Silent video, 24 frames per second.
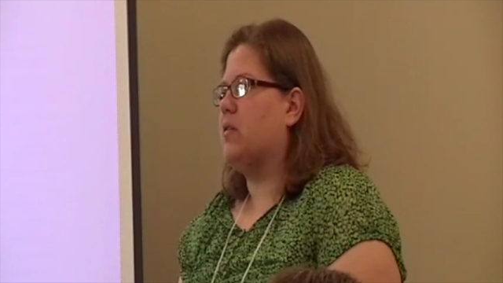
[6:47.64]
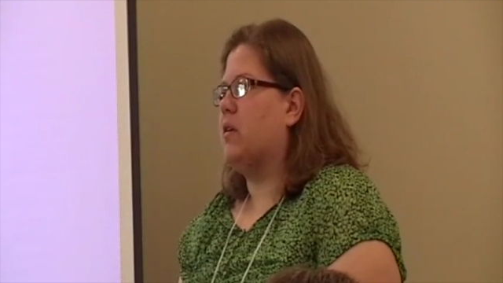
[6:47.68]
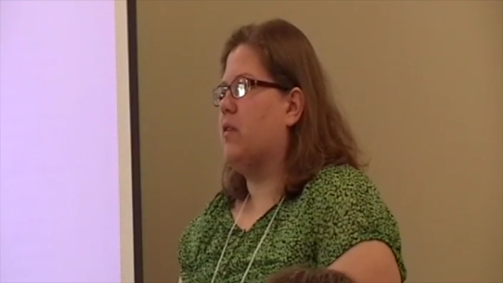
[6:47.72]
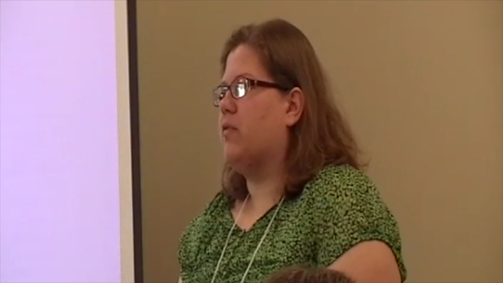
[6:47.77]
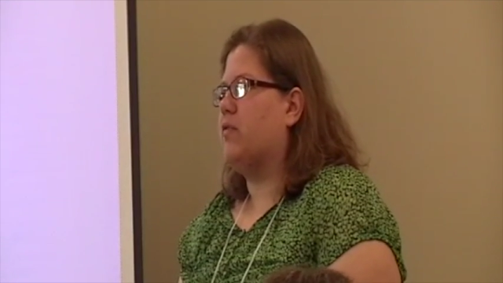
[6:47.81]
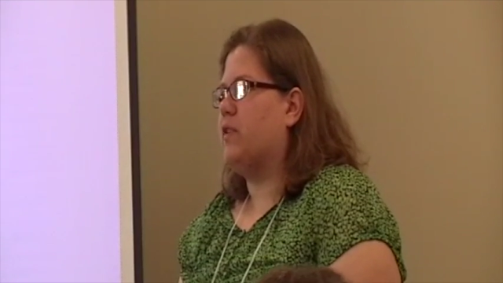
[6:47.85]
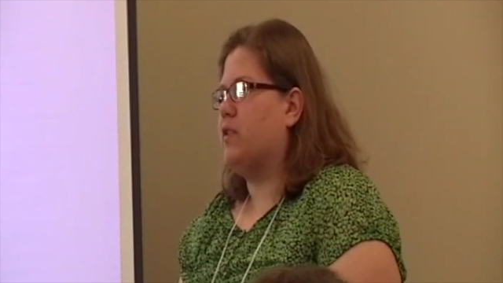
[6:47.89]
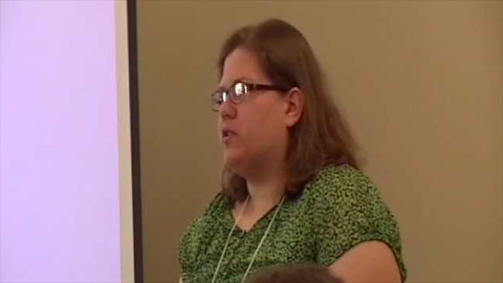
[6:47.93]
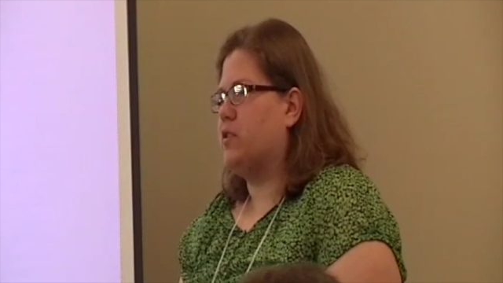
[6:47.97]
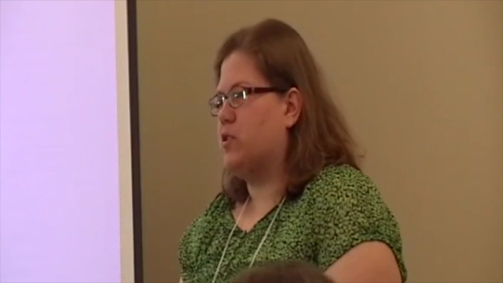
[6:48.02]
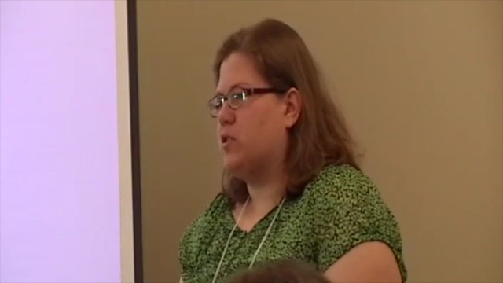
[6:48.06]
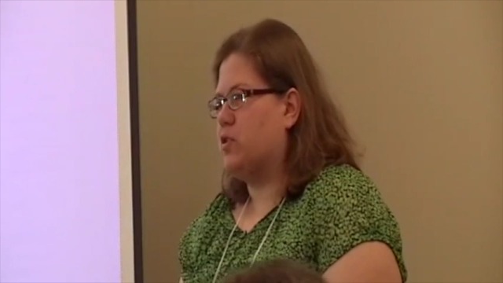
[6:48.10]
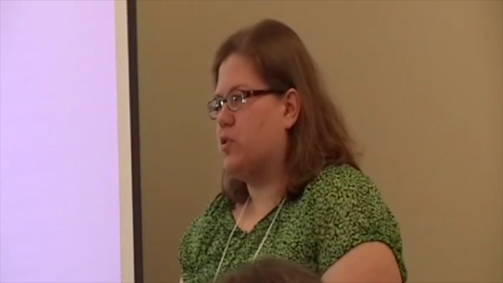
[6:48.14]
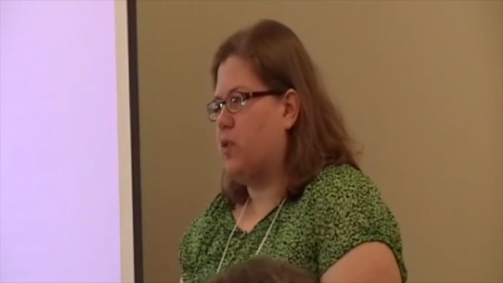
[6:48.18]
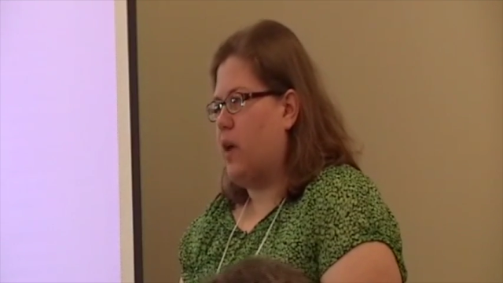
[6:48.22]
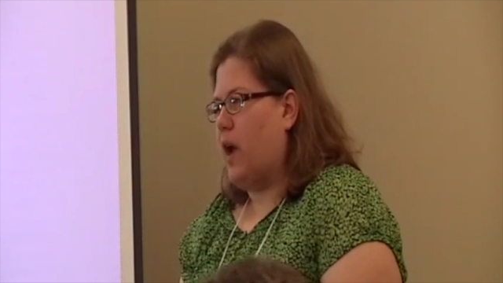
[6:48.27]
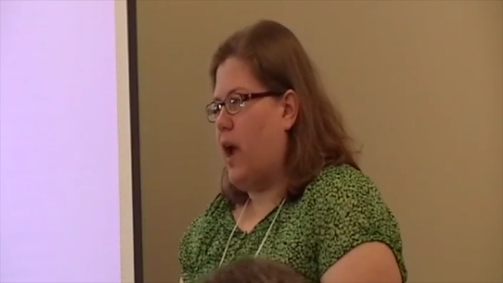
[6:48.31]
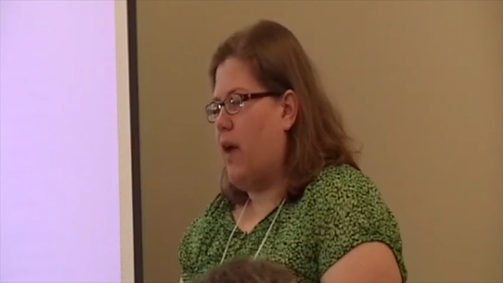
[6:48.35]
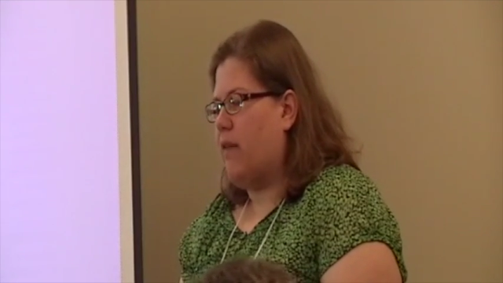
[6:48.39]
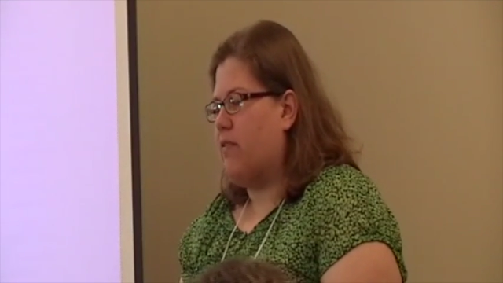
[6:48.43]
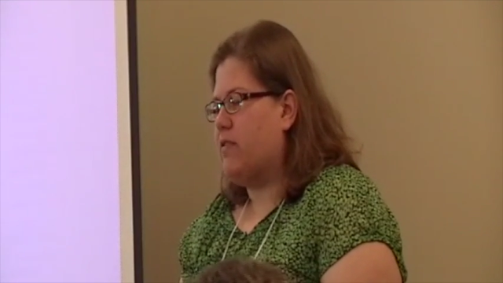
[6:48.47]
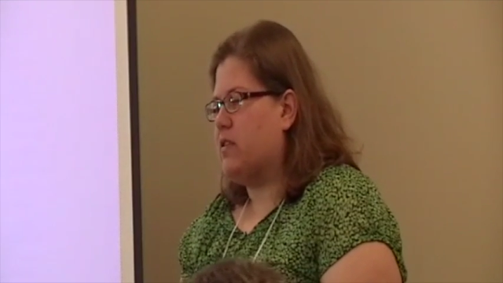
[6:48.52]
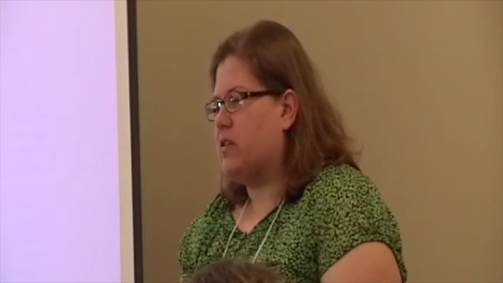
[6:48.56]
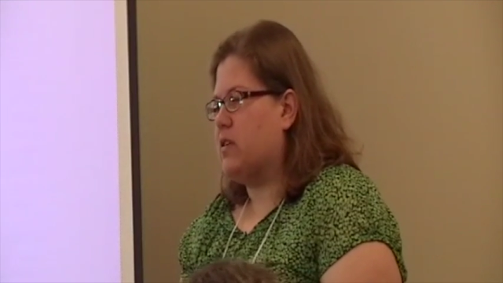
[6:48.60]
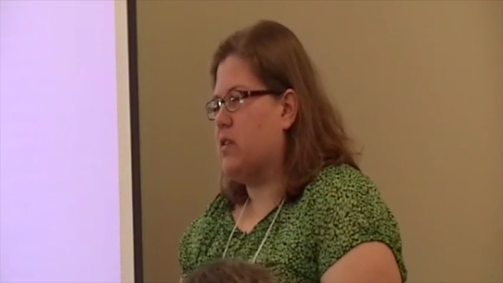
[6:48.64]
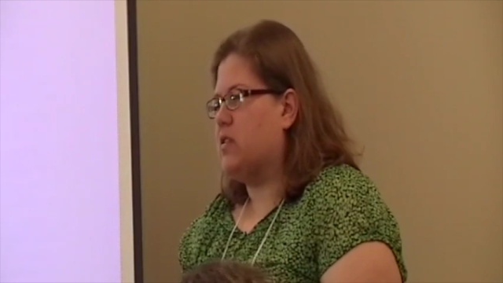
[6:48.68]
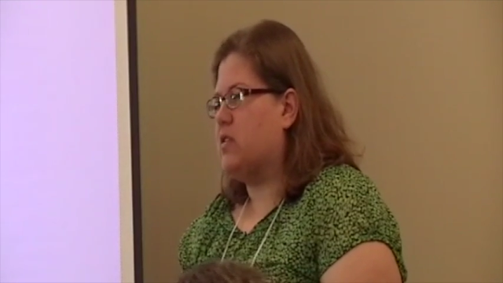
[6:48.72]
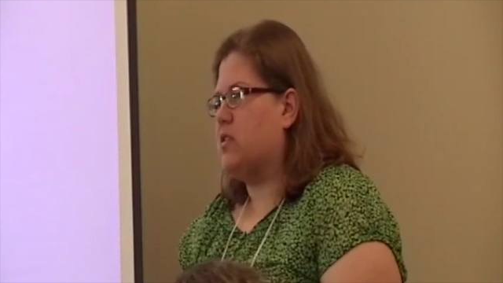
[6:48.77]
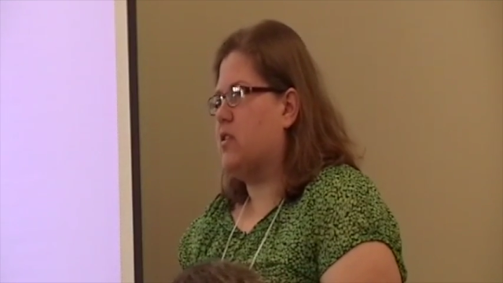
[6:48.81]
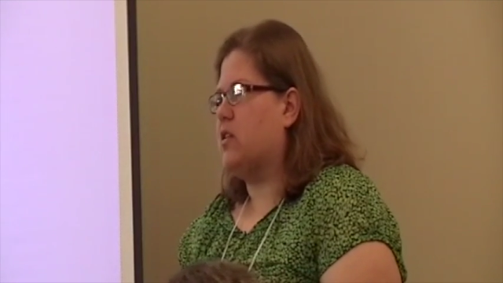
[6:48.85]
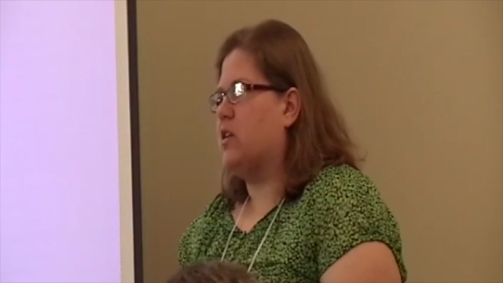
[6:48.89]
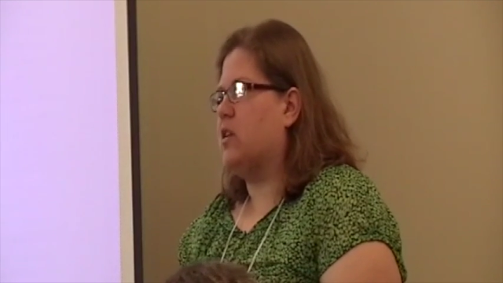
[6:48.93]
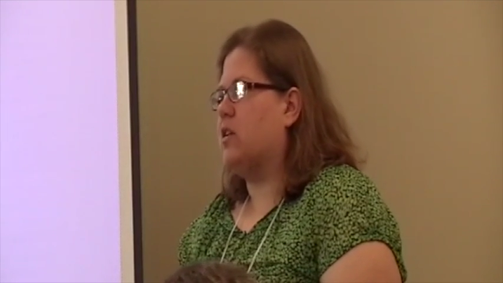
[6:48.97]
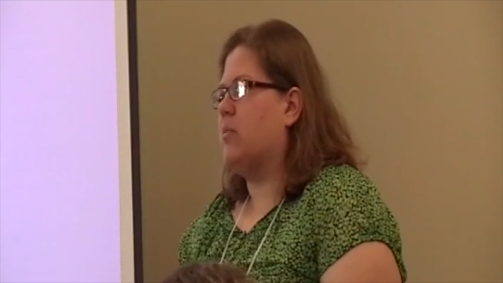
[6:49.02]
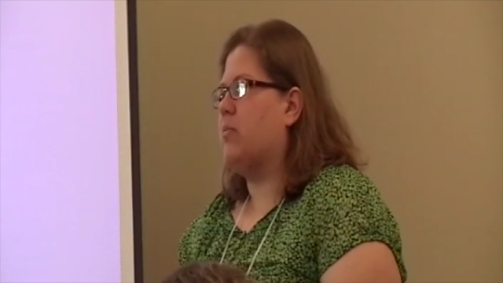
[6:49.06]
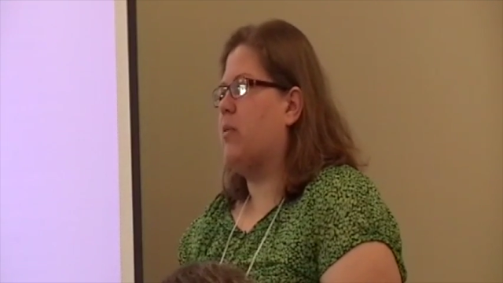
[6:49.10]
official drafts are
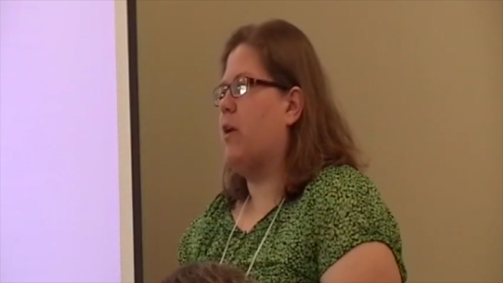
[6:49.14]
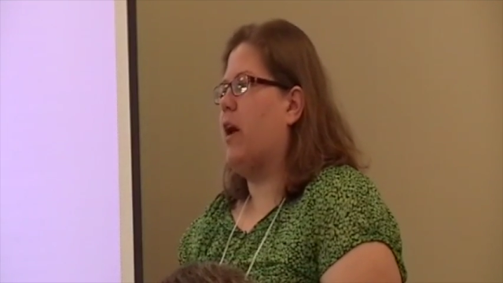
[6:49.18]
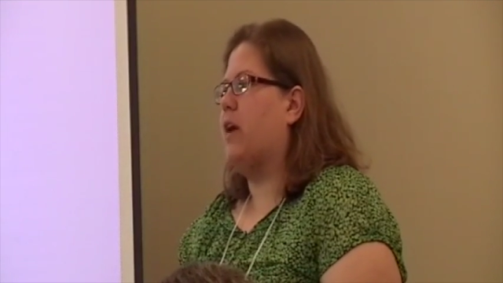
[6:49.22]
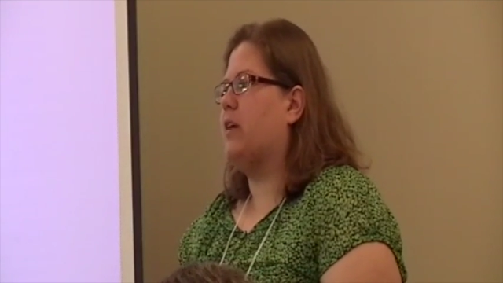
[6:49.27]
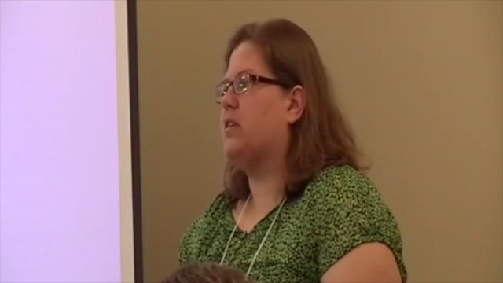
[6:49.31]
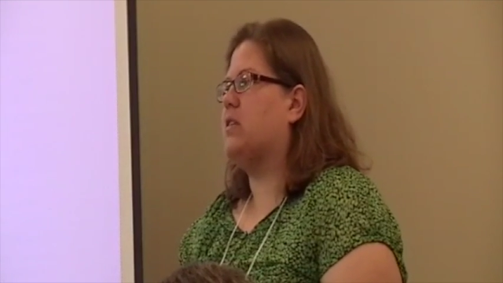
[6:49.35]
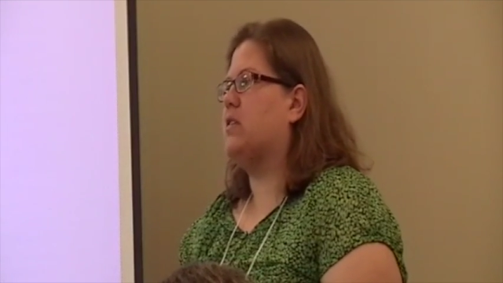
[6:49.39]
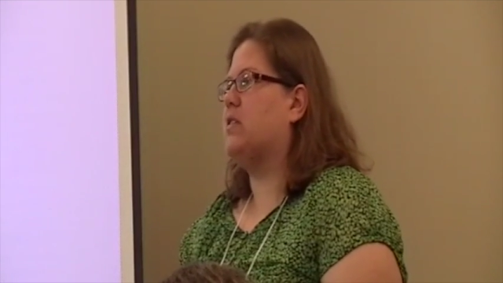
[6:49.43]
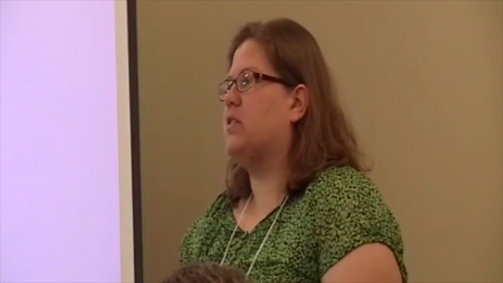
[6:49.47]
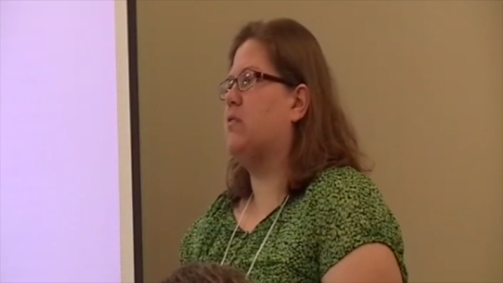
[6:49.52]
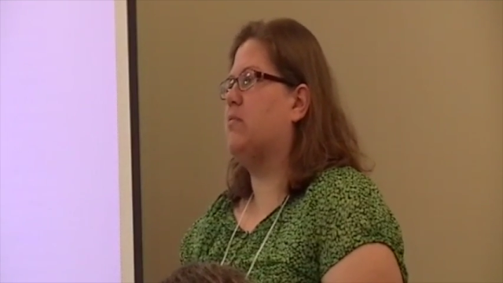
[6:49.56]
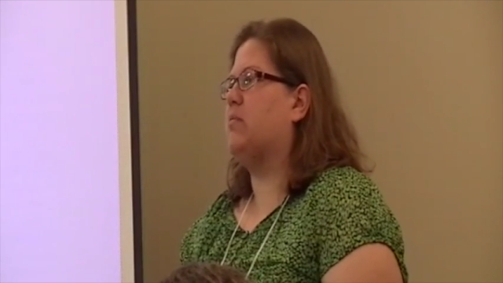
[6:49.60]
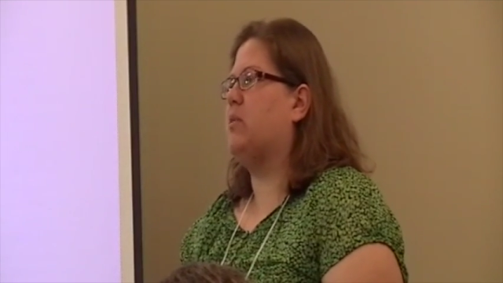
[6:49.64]
still in the process